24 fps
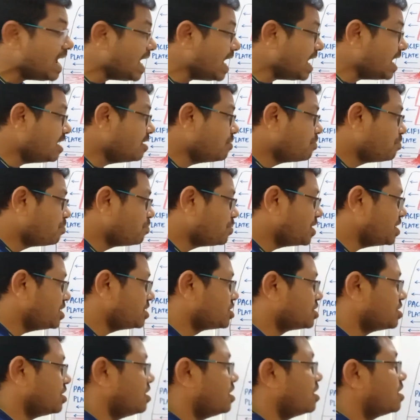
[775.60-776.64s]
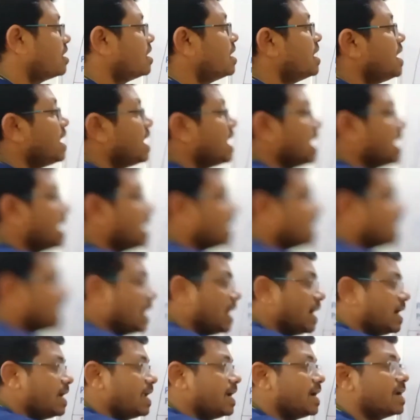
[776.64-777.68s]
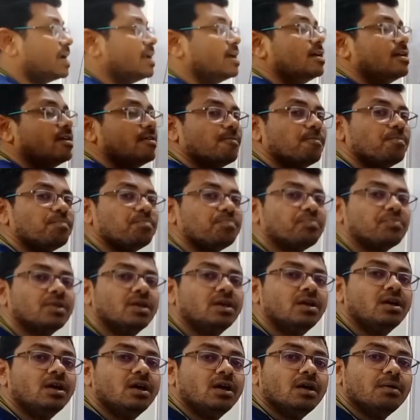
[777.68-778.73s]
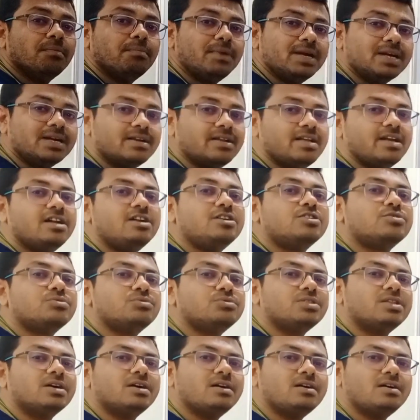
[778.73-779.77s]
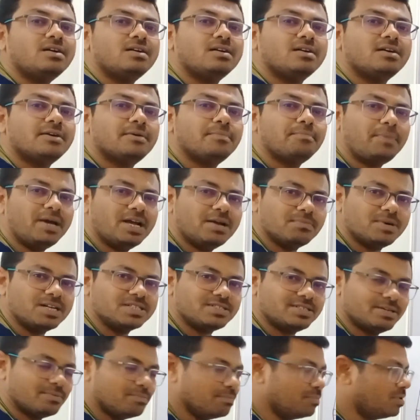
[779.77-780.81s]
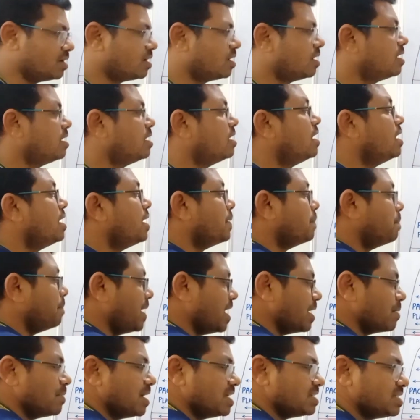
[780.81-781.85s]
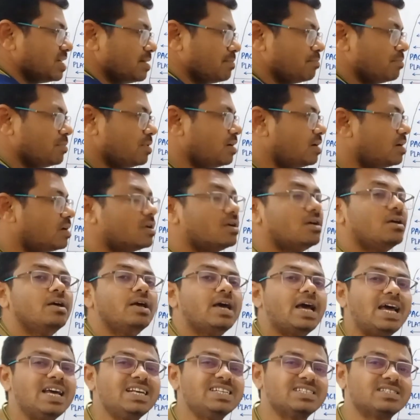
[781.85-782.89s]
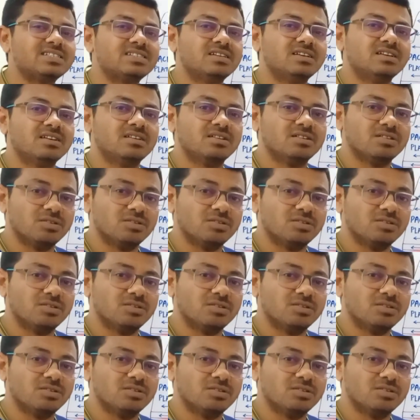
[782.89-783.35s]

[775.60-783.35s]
and pressure and added material to the magma chamber. Magma chamber has